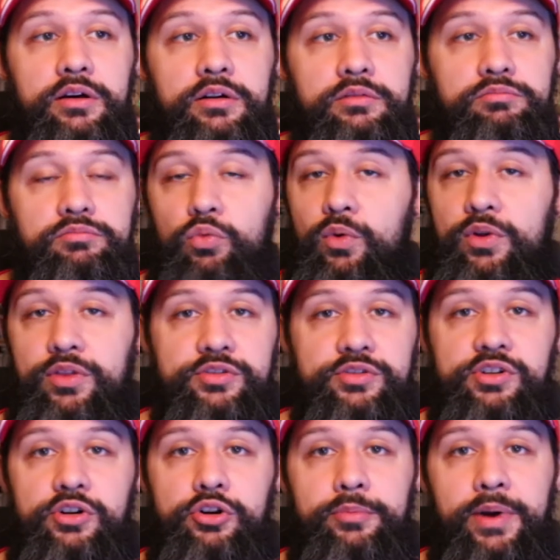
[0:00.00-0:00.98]
whether it's
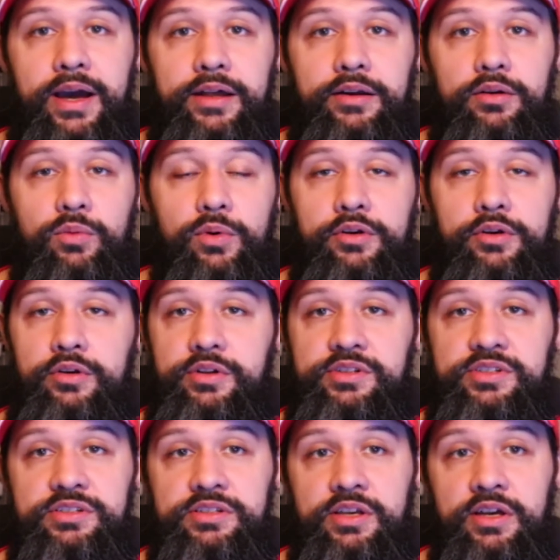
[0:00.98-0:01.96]
good or bad, whether
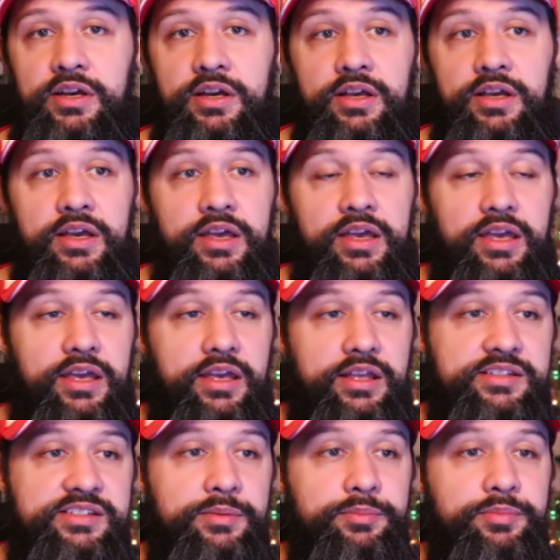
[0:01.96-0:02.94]
it's
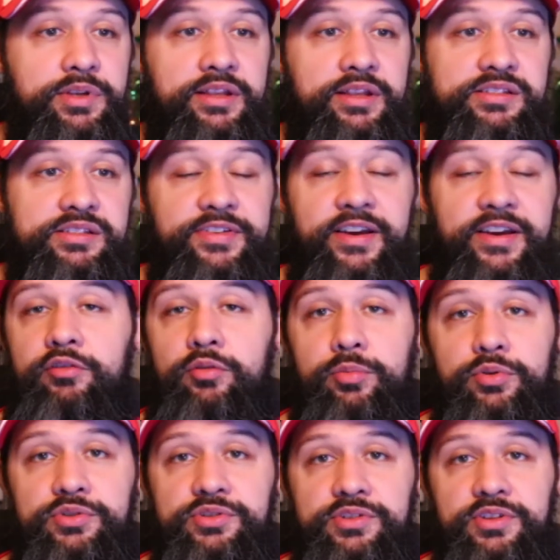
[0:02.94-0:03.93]
something that's
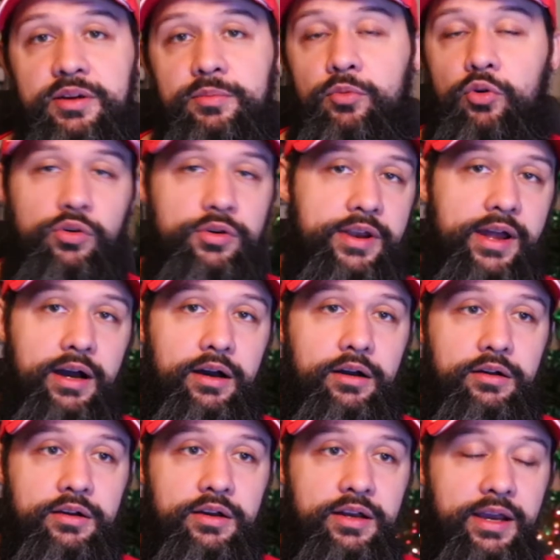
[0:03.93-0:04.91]
favorable to them or not.
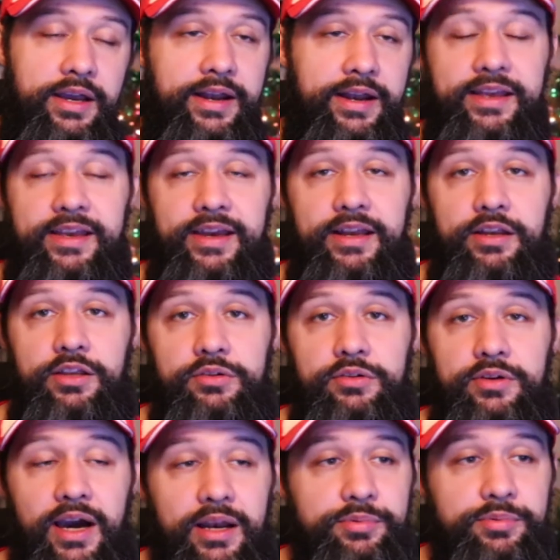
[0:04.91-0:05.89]
And I get it. You
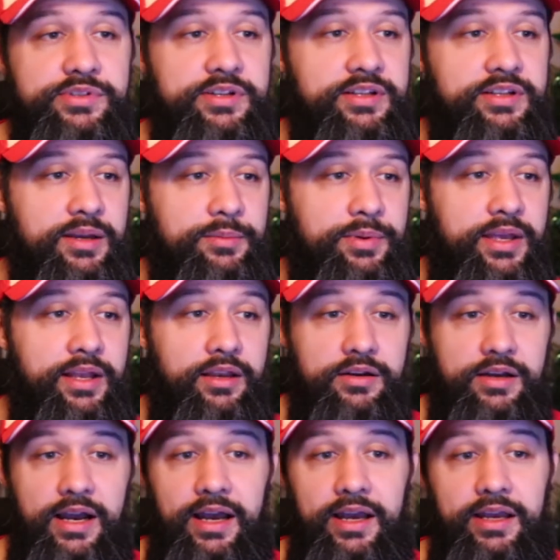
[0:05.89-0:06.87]
got to protect the IP. Look,
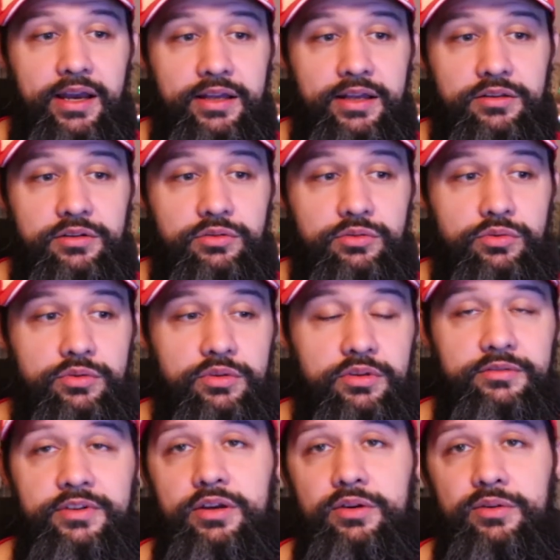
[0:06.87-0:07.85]
I do the
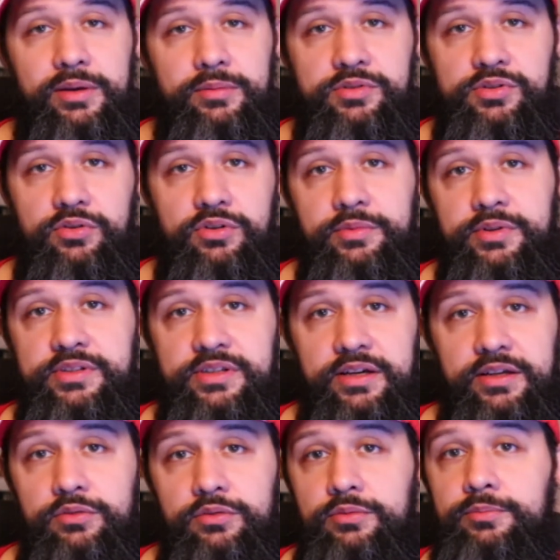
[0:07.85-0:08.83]
video game tournaments. I
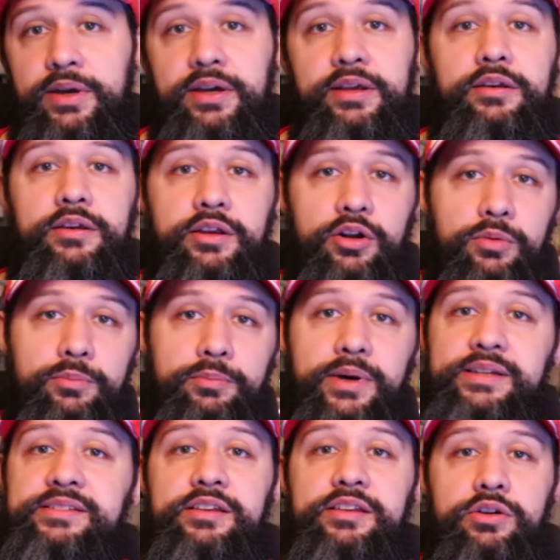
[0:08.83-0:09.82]
do BIN,
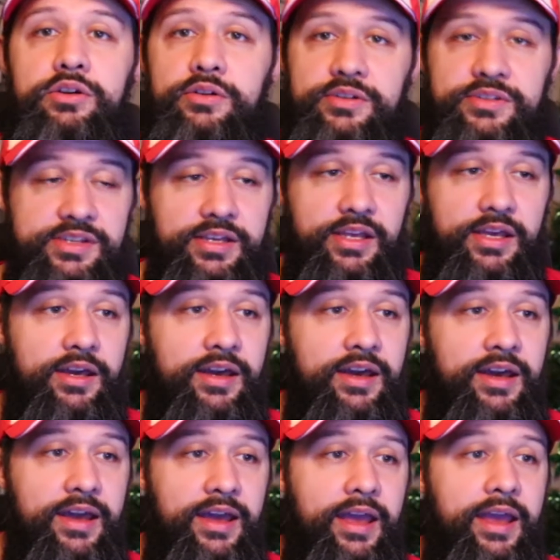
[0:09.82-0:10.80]
best in New York City,
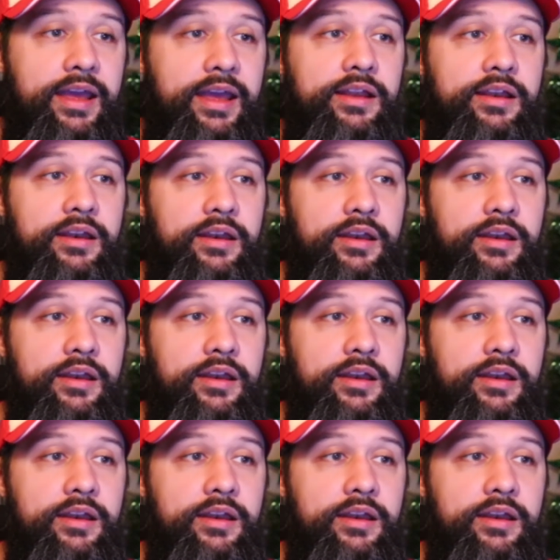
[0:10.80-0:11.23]
and